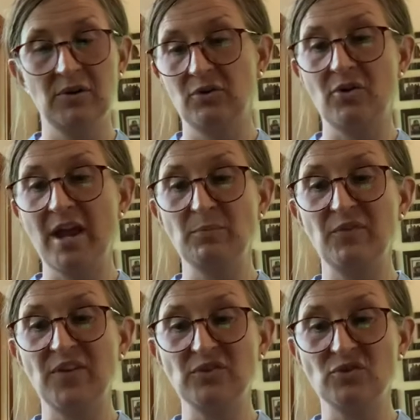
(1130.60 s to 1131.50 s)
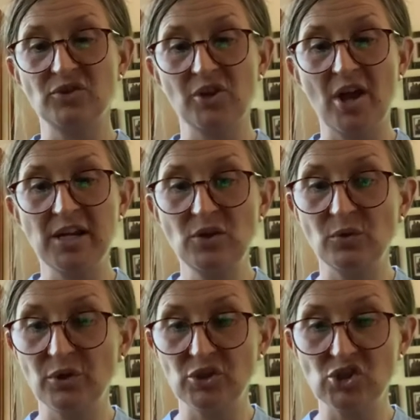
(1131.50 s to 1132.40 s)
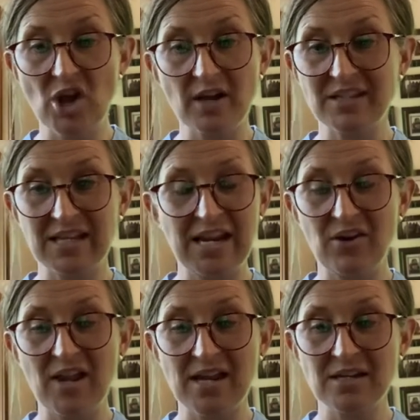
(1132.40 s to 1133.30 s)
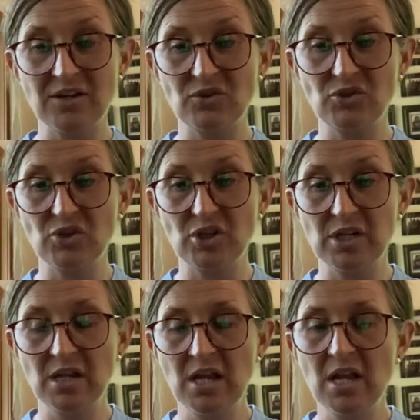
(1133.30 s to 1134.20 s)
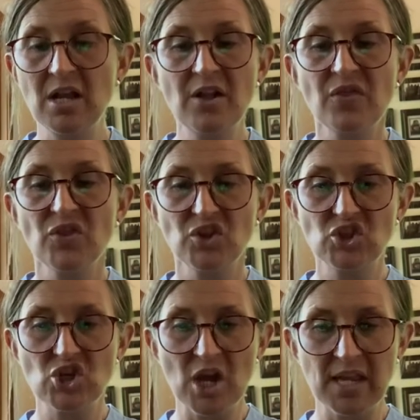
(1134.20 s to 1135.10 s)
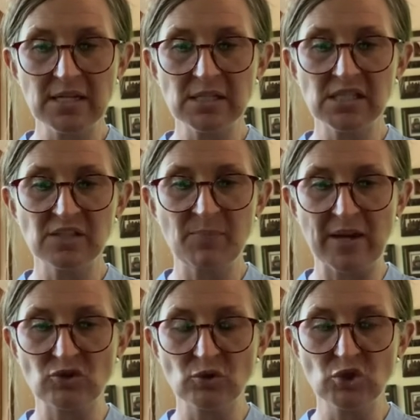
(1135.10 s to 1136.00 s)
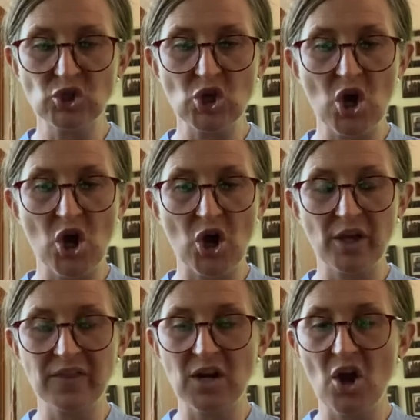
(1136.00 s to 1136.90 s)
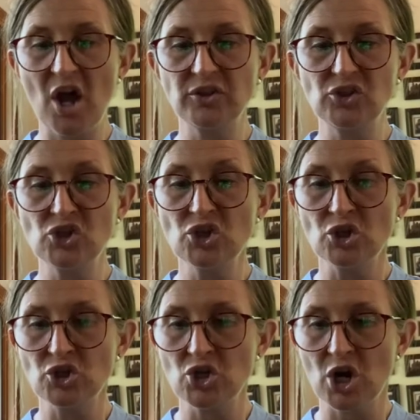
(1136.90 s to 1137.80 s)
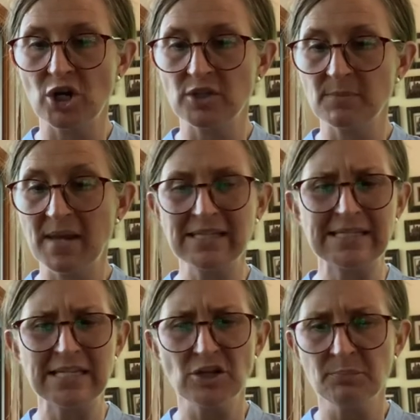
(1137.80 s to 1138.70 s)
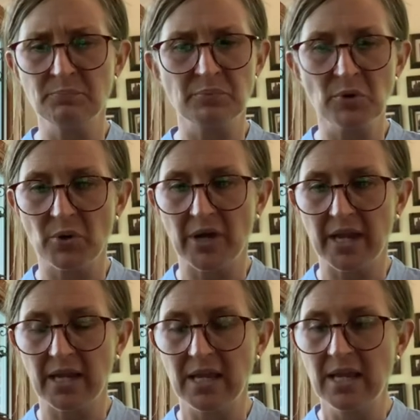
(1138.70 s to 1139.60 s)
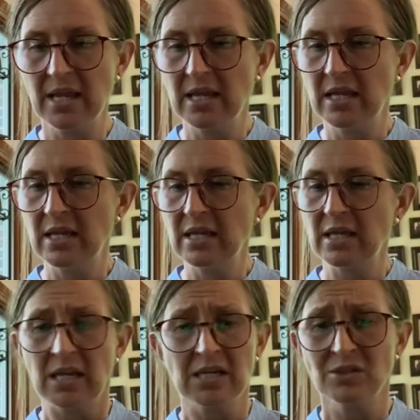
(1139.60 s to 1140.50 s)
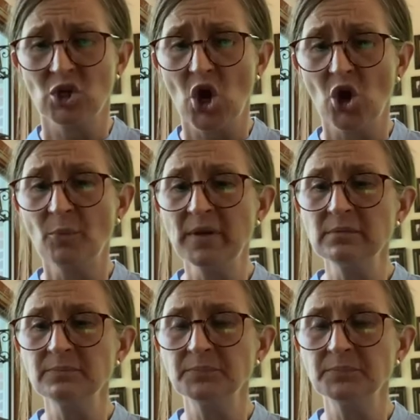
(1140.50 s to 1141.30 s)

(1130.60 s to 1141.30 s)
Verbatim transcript: cried Professor Trelawney, who looked shocked that Harry hadn't understood. The giant spectral dog that haunts churchyards, my dear boy. It is an omen,